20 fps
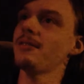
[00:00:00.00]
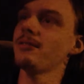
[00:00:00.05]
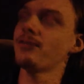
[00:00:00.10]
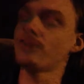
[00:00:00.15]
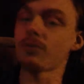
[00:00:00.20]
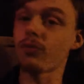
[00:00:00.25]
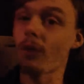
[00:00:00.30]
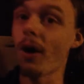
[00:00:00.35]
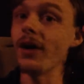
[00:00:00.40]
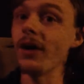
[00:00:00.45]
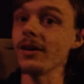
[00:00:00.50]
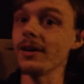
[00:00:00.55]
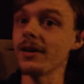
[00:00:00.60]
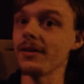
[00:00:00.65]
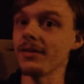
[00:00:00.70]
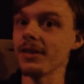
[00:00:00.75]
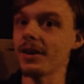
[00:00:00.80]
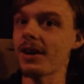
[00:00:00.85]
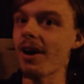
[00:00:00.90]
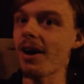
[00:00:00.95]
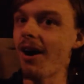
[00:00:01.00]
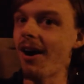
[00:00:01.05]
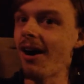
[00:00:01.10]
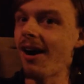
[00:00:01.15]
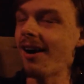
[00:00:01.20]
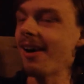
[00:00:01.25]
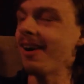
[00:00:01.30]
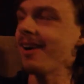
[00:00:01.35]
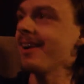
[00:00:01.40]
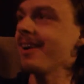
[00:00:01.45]
trunk of the
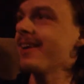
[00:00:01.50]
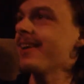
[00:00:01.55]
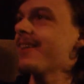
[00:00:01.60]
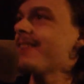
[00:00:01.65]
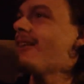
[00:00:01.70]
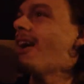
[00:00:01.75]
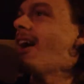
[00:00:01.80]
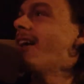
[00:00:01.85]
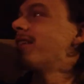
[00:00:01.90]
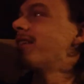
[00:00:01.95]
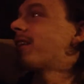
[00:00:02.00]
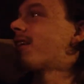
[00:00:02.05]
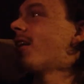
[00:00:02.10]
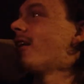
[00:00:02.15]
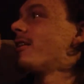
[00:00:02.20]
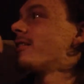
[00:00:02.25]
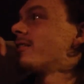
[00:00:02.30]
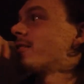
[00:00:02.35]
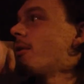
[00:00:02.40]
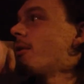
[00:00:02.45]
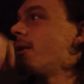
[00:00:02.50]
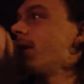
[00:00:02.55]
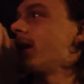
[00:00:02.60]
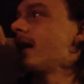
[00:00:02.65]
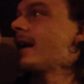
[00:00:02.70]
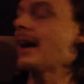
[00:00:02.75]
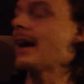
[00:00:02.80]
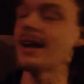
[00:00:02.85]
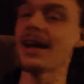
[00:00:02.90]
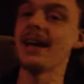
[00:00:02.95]
car while the car is
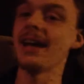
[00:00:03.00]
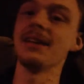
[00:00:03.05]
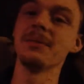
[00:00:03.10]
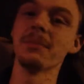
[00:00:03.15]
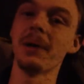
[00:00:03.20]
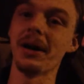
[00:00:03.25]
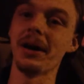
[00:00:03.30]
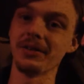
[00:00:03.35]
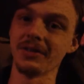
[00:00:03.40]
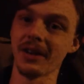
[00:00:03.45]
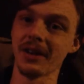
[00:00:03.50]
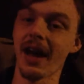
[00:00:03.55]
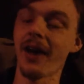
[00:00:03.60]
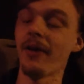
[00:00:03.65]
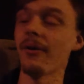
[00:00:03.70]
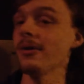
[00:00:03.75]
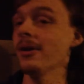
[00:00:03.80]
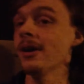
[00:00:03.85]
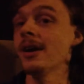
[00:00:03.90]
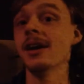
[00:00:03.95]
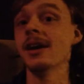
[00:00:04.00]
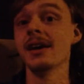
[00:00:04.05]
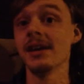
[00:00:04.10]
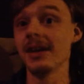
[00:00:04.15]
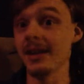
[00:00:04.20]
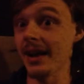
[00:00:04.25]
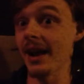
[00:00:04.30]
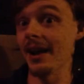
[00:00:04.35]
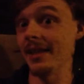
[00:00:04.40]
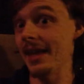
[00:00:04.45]
going at 80 miles an hour.
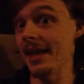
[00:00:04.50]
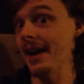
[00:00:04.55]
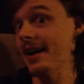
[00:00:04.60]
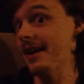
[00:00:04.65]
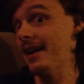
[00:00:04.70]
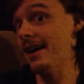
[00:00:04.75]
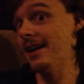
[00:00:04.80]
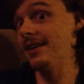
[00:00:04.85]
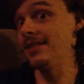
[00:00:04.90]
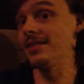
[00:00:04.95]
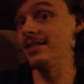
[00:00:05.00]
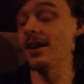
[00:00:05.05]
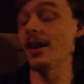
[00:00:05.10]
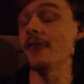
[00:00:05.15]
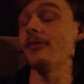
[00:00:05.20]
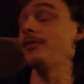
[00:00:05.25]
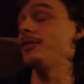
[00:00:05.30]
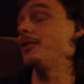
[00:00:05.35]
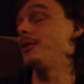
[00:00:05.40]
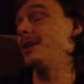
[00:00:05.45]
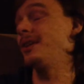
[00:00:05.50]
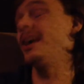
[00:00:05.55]
You got that kind of stuff. So